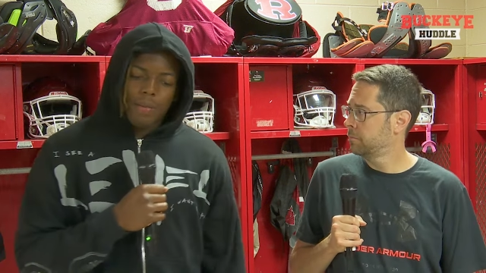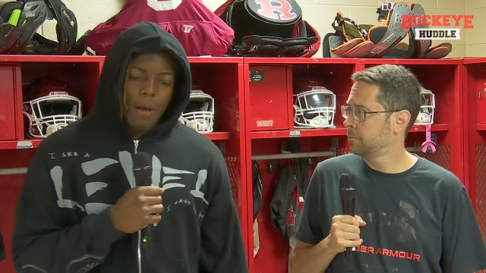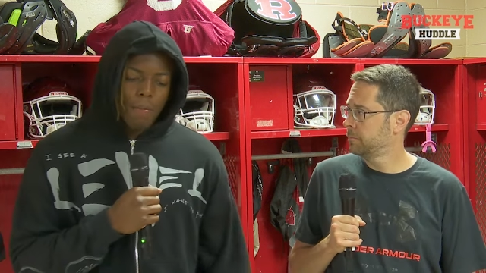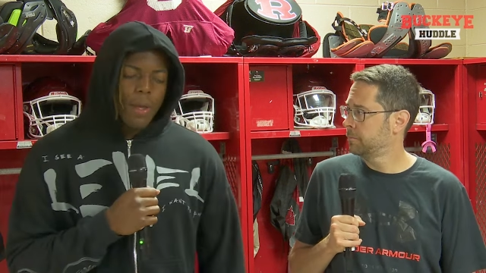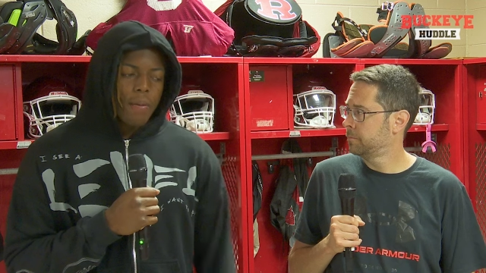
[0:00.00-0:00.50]

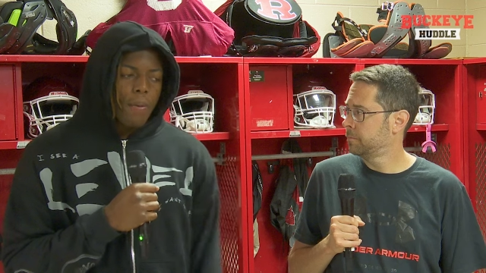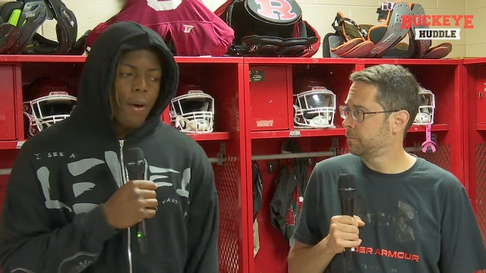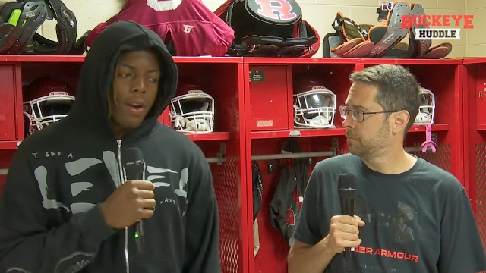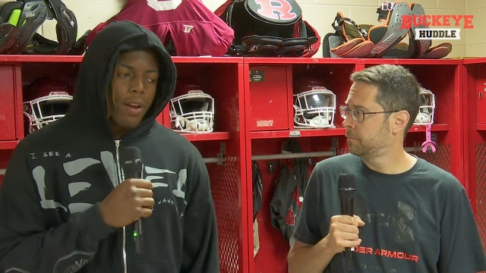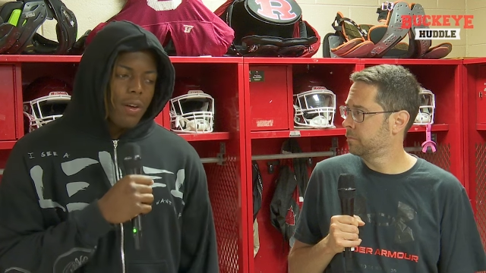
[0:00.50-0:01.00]
Speaker 1: a big
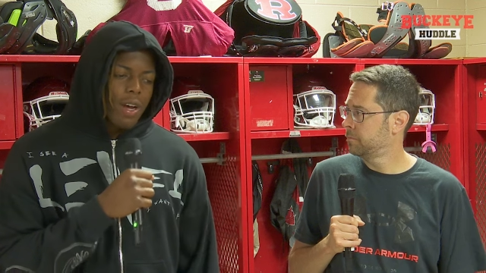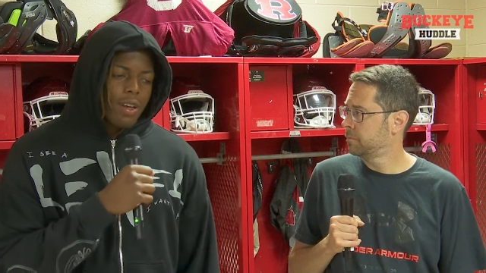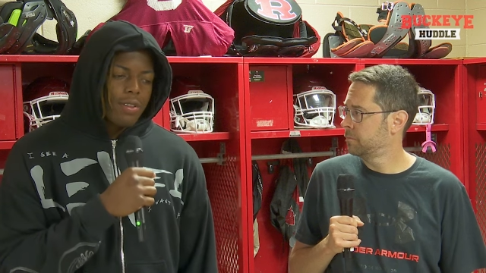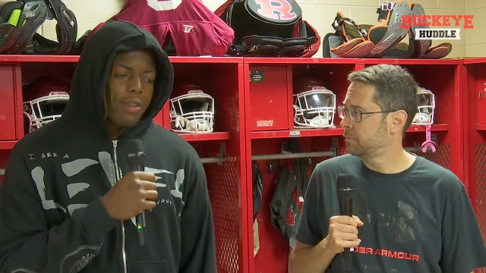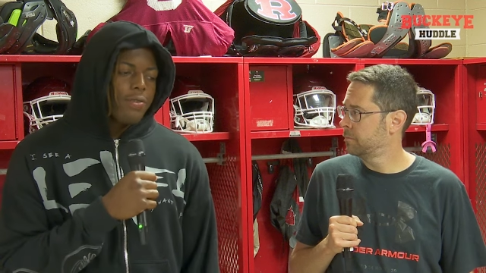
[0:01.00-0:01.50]
part in
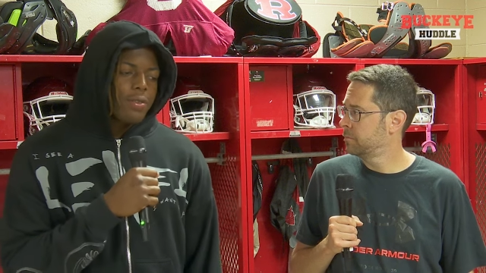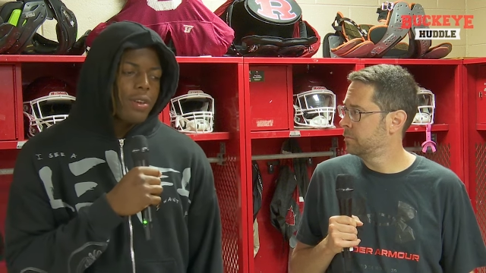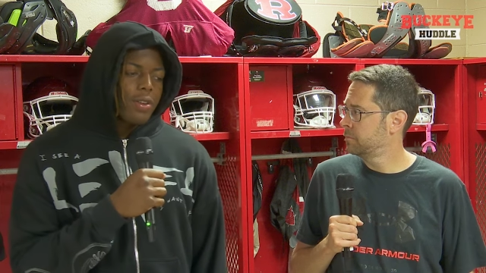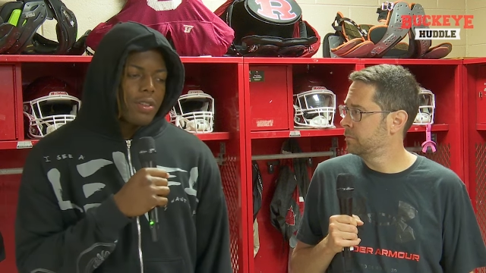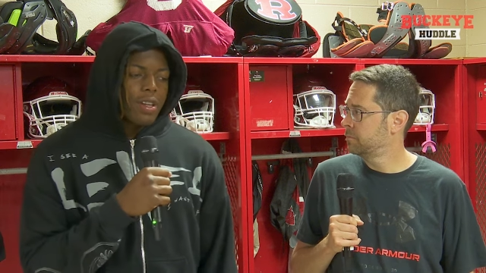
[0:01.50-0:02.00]
Ohio State for sure.
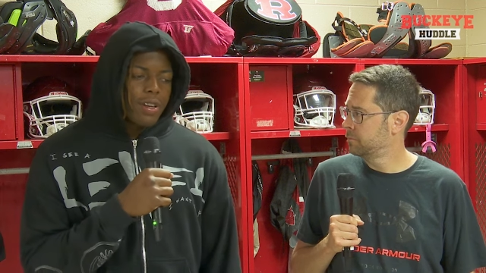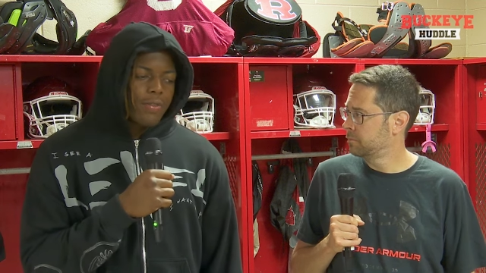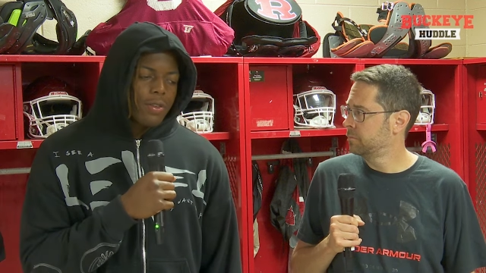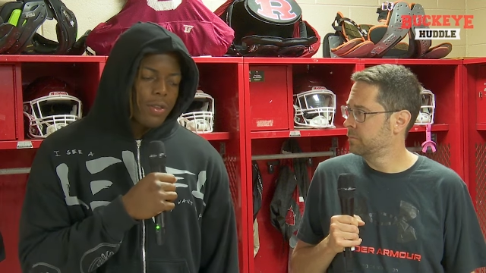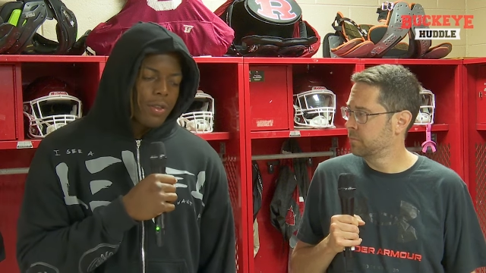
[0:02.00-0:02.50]
I would say that
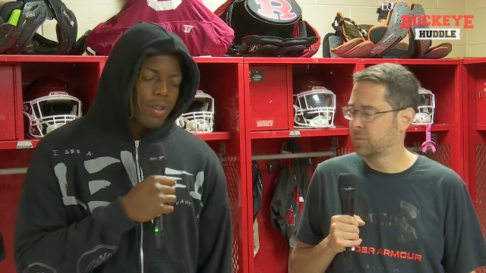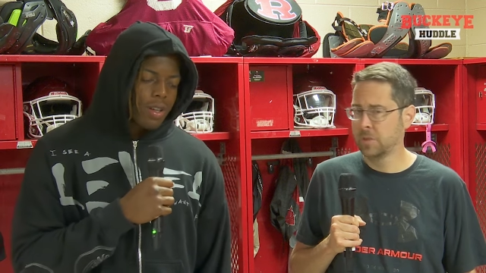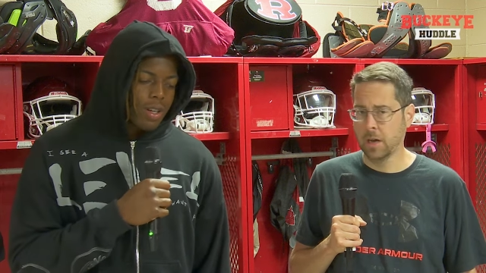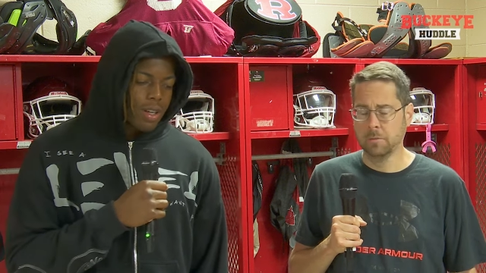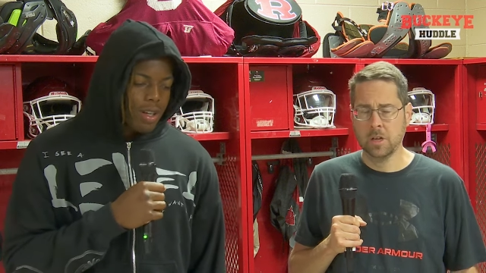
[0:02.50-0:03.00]
for sure.
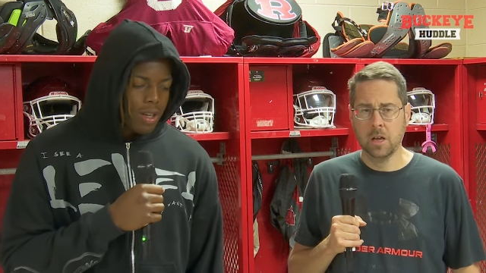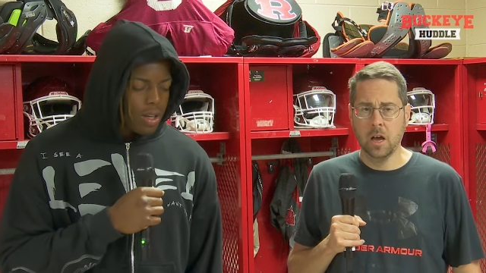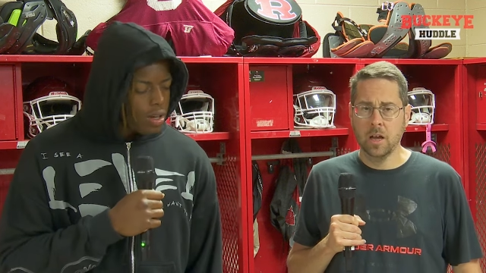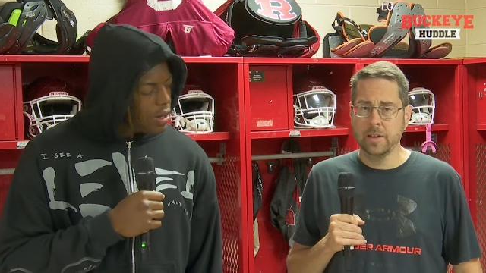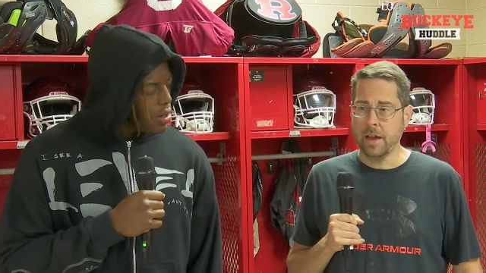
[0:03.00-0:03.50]
Speaker 2: Yeah.
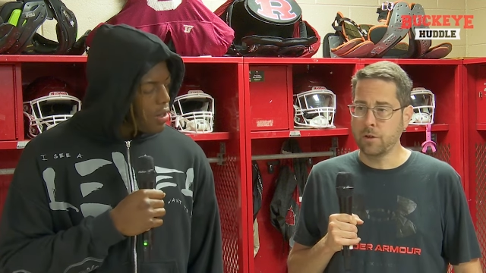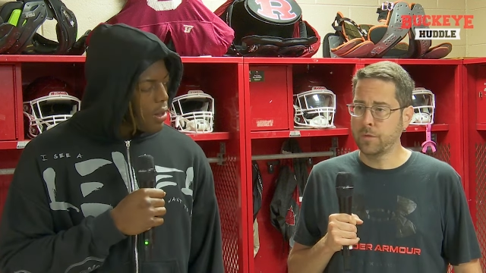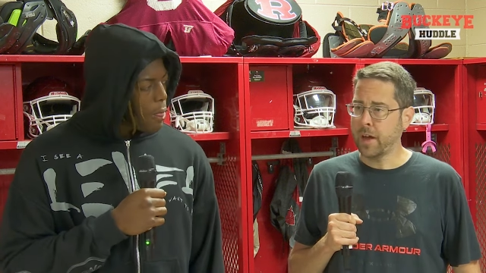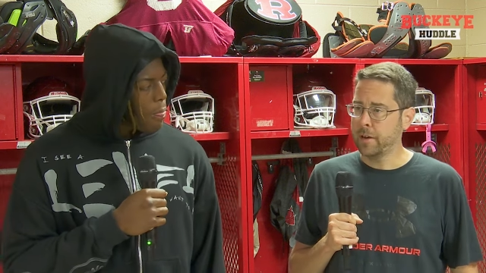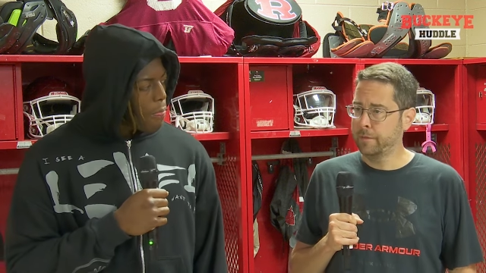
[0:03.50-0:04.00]
Now, you've
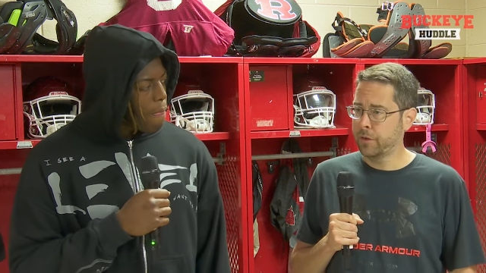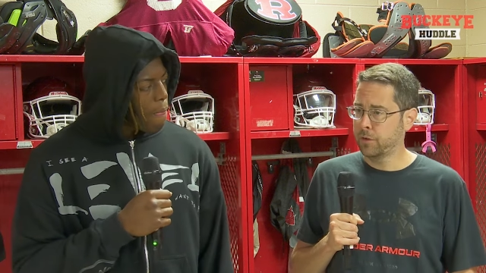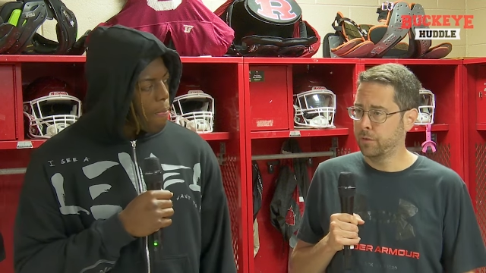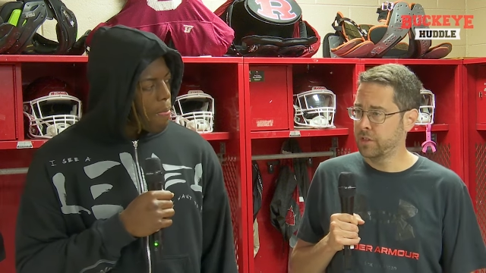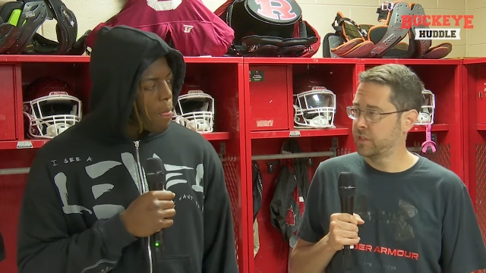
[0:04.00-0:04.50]
got an
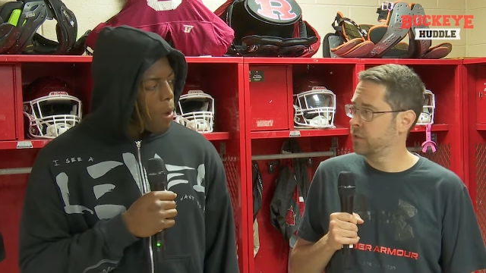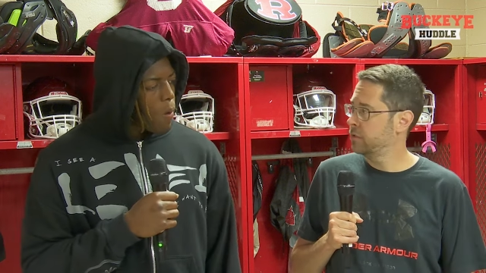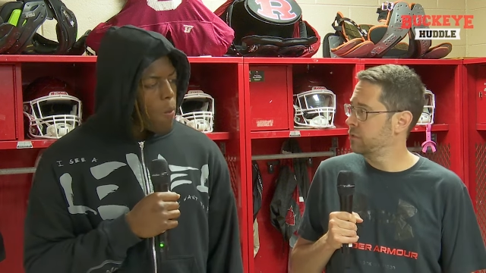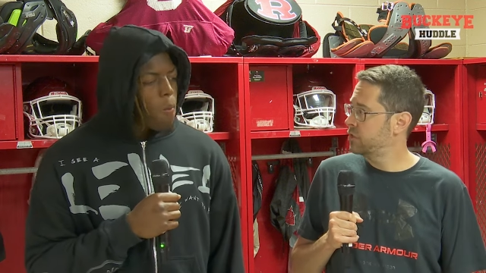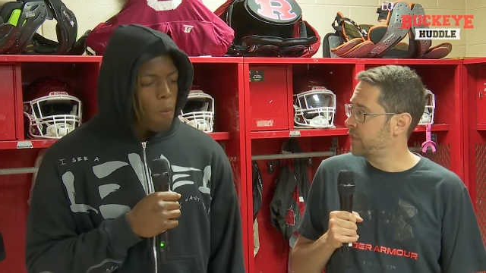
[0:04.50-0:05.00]
official
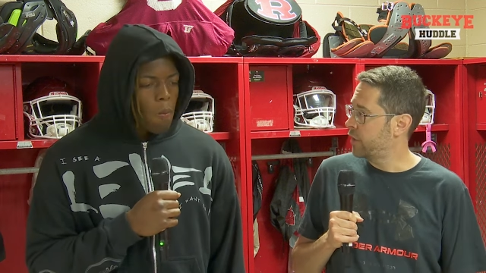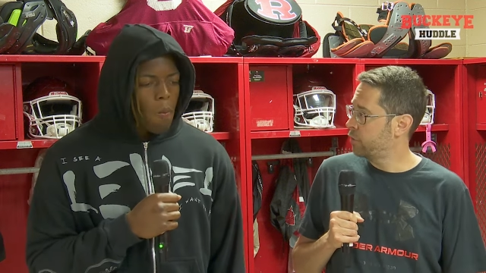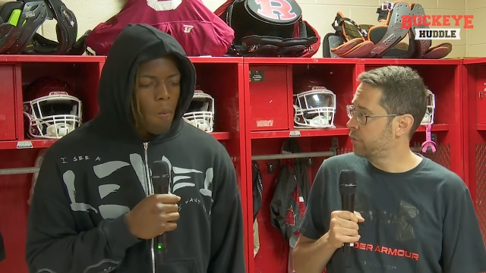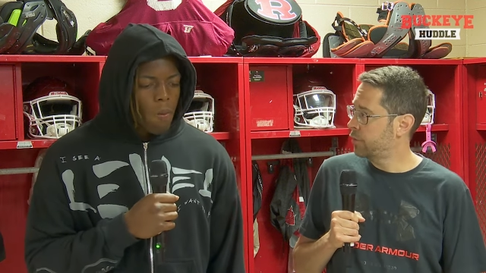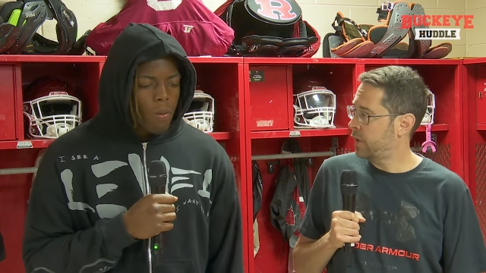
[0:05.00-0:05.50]
visit
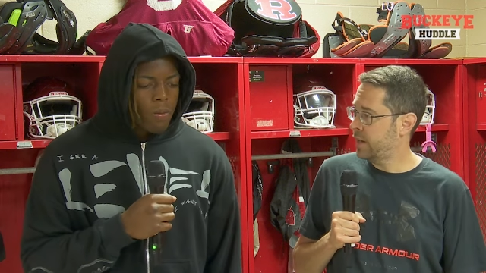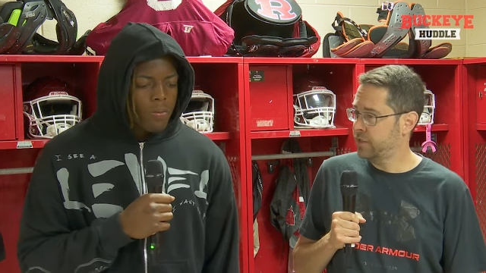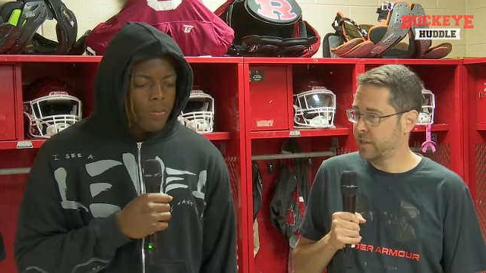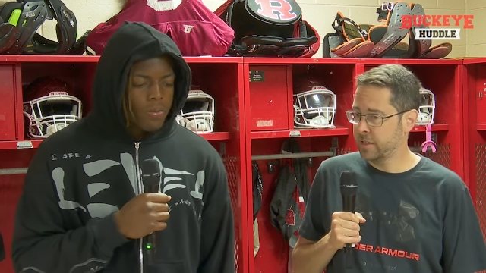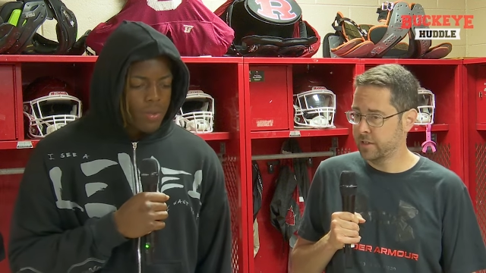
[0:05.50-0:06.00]
scheduled for Ohio
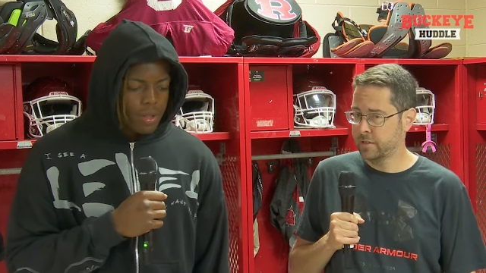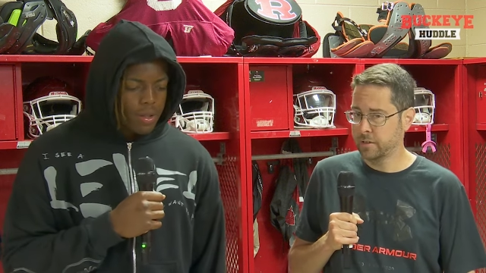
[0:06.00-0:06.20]
State. Can you